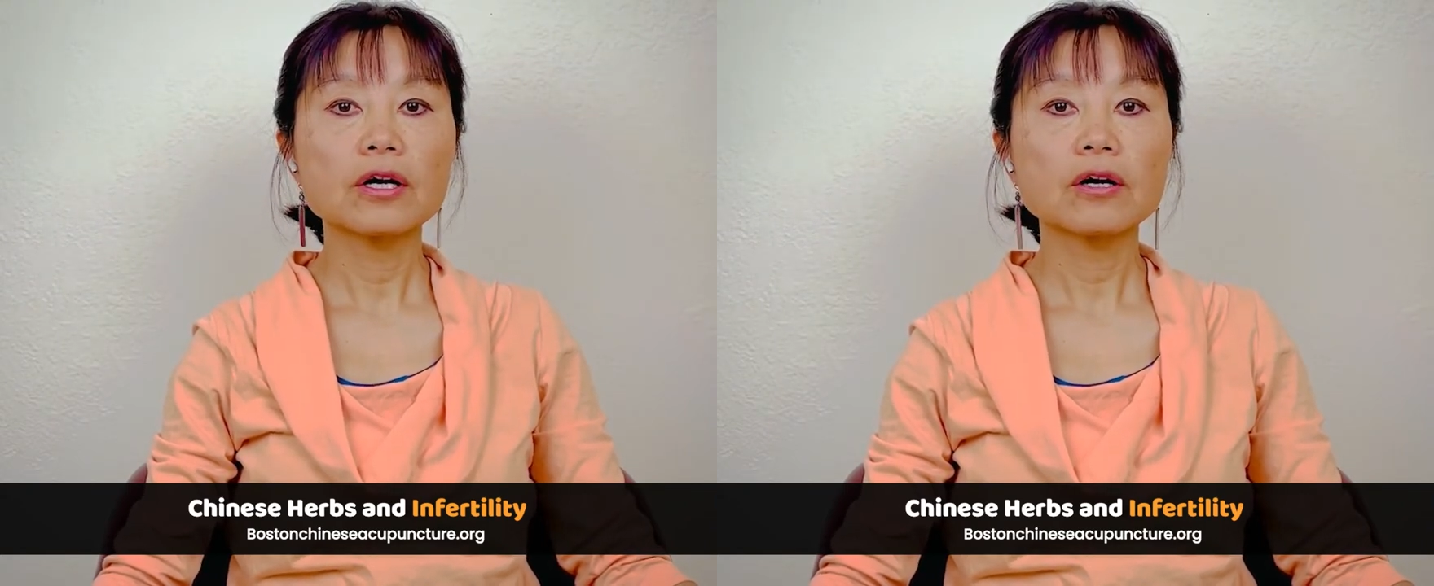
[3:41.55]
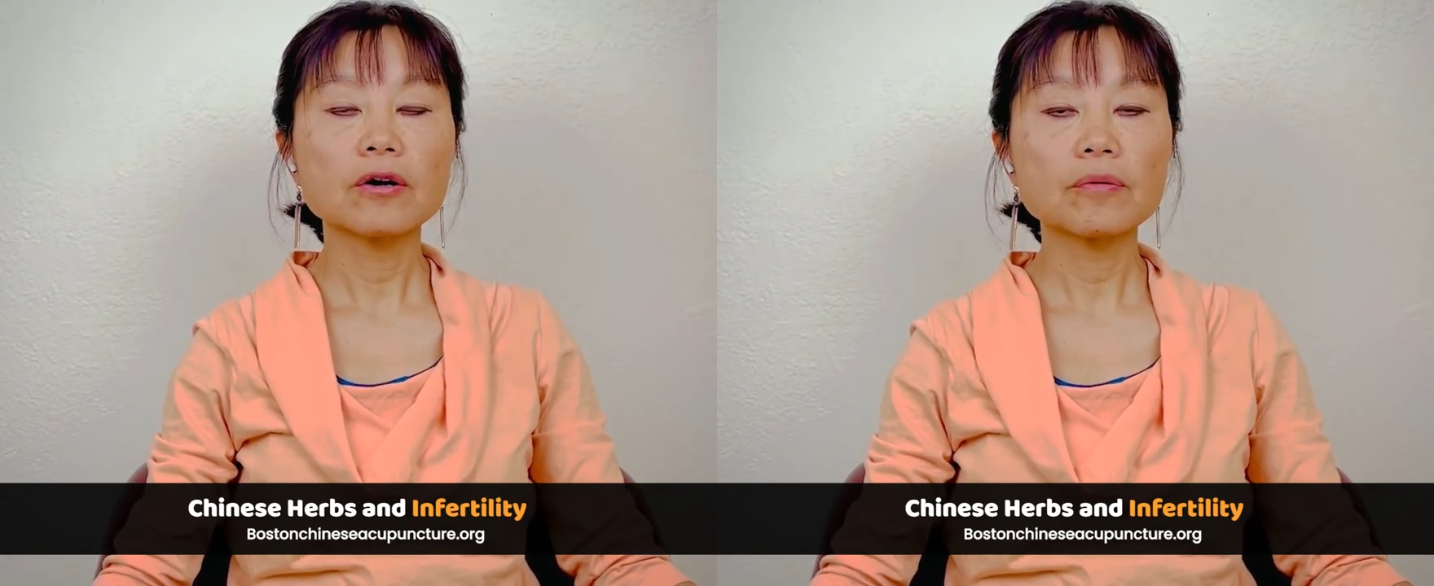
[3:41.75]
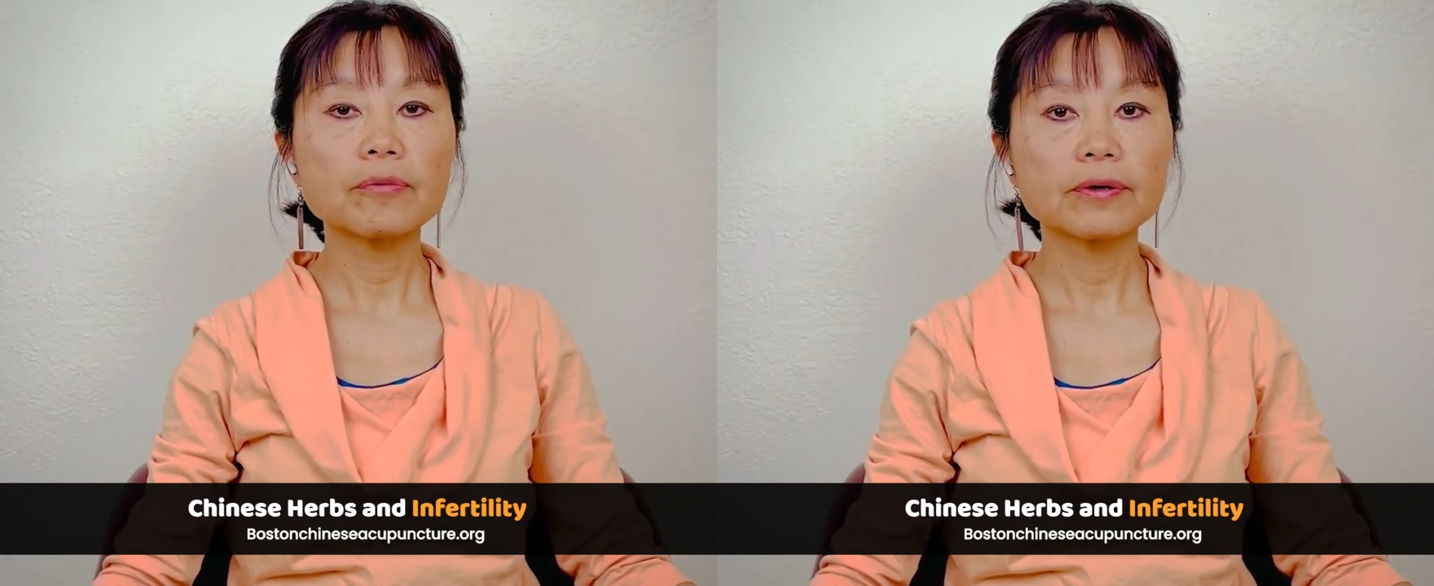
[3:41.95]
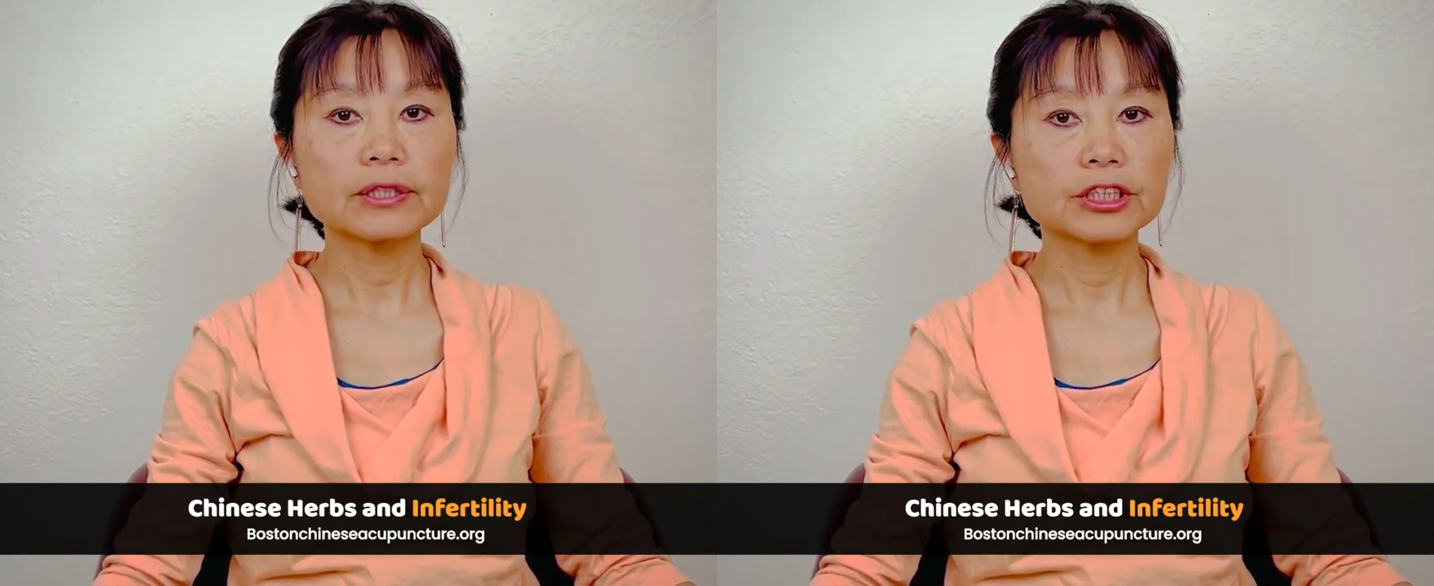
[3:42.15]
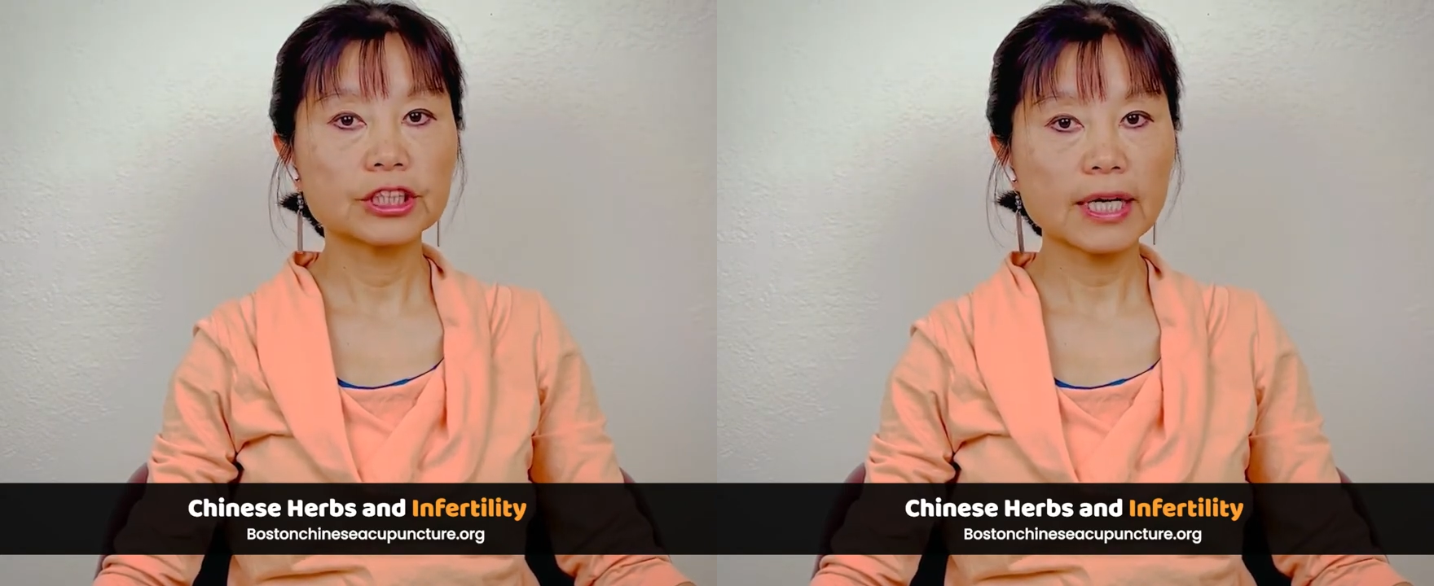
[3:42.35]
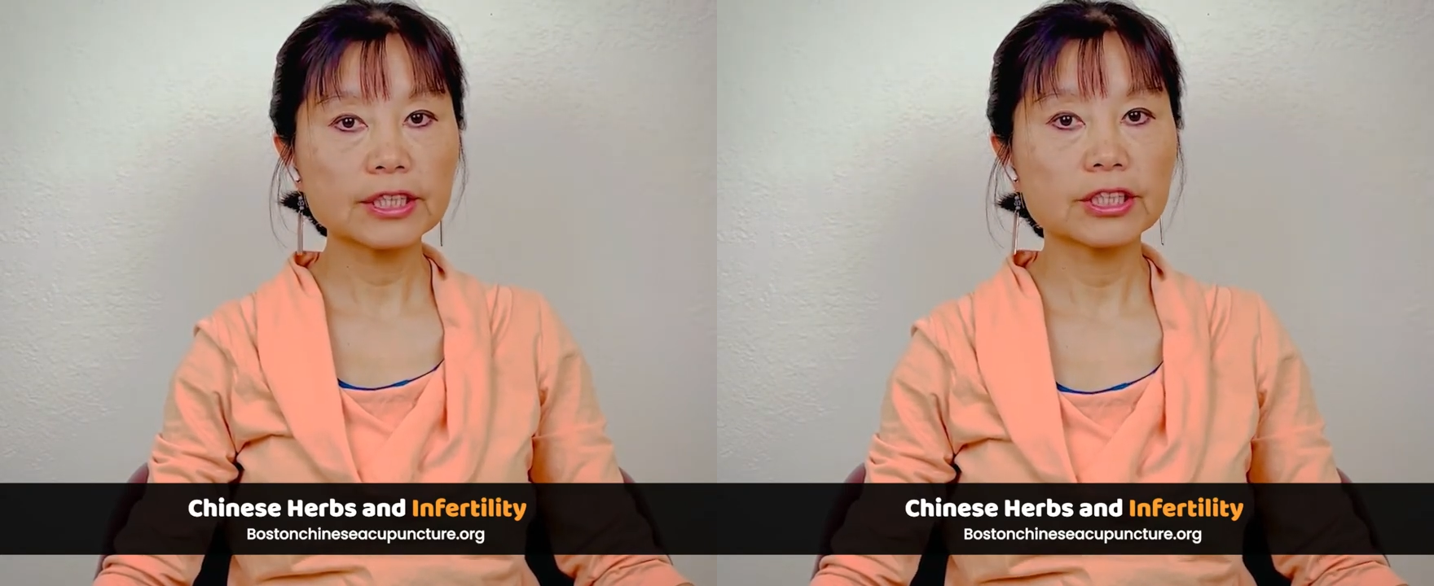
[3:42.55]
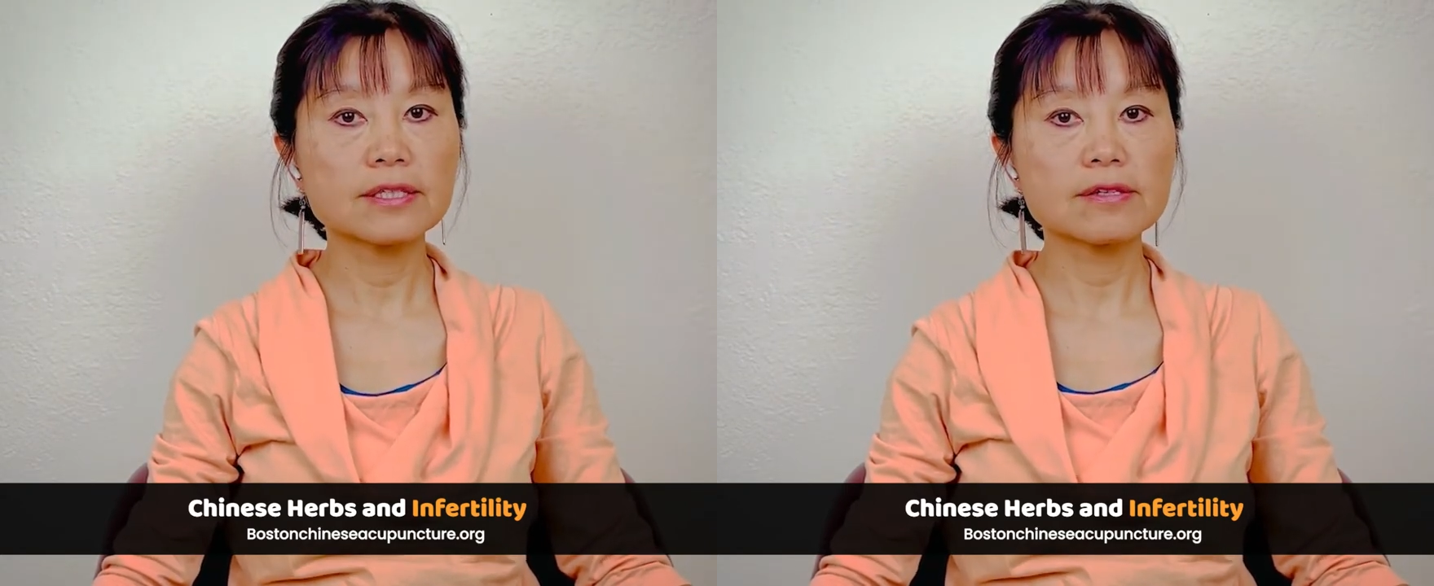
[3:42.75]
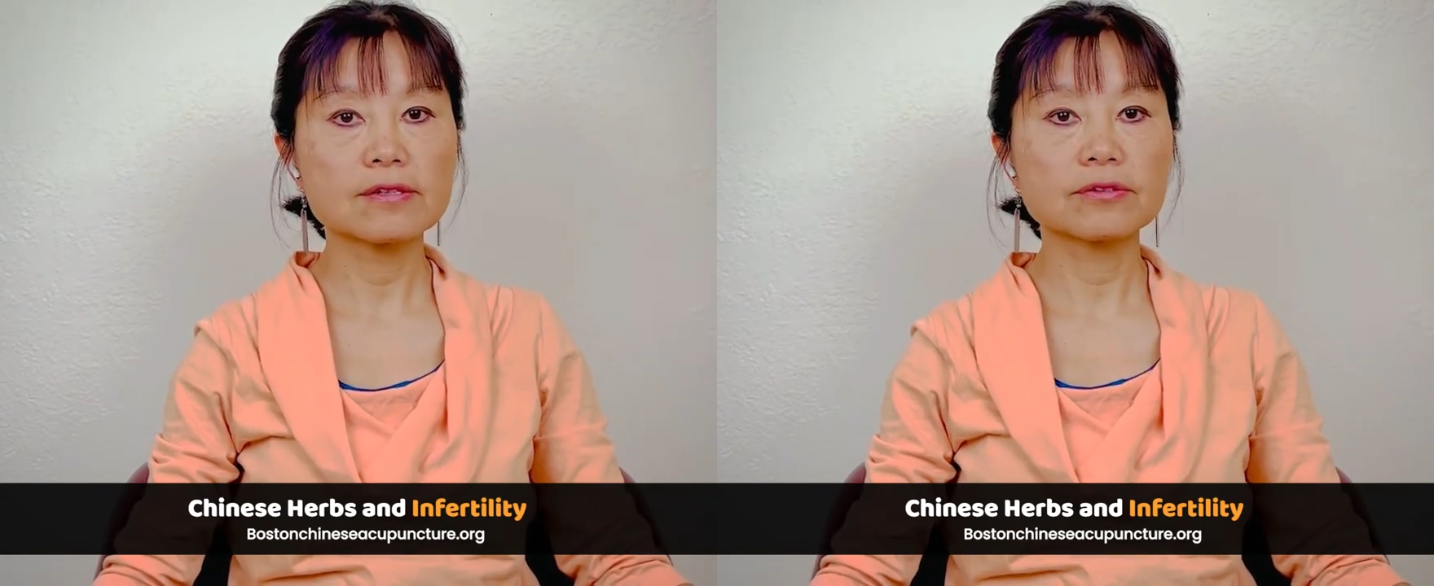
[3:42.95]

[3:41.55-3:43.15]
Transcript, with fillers: hormone injections,